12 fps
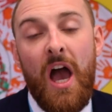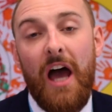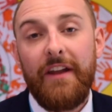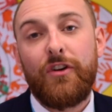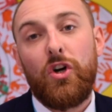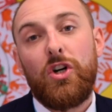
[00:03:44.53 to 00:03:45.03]

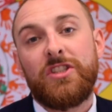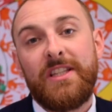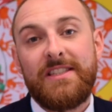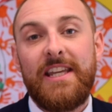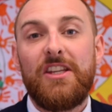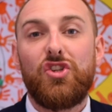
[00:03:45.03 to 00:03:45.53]
And of course,
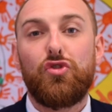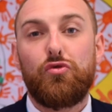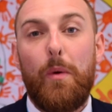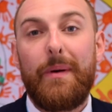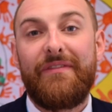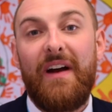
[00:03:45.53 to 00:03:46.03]
the teachers
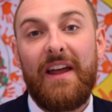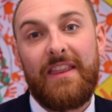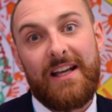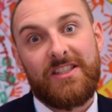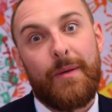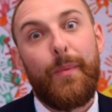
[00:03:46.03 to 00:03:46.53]
will provide
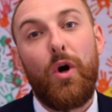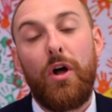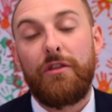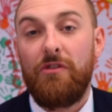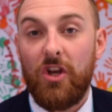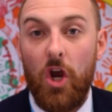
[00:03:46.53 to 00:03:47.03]
that
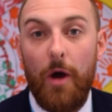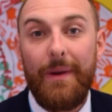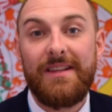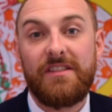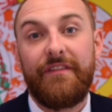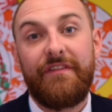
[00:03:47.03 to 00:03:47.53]
support through the
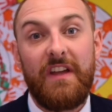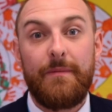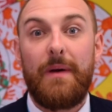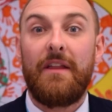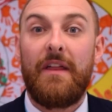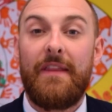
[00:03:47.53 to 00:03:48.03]
comments and
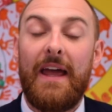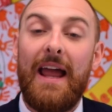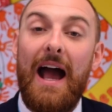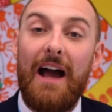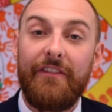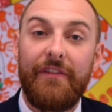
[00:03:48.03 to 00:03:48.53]
feedback that they
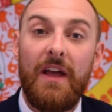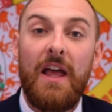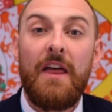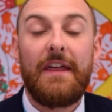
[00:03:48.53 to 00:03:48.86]
have,